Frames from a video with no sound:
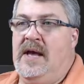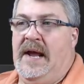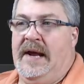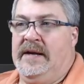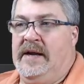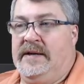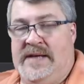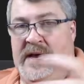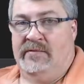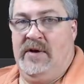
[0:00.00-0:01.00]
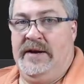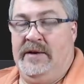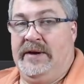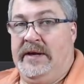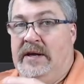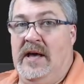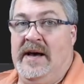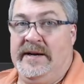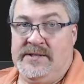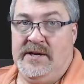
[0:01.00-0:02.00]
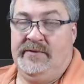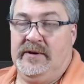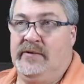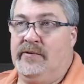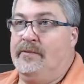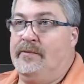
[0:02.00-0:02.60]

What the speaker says: and dive right in. We got a lot of stuff to cover.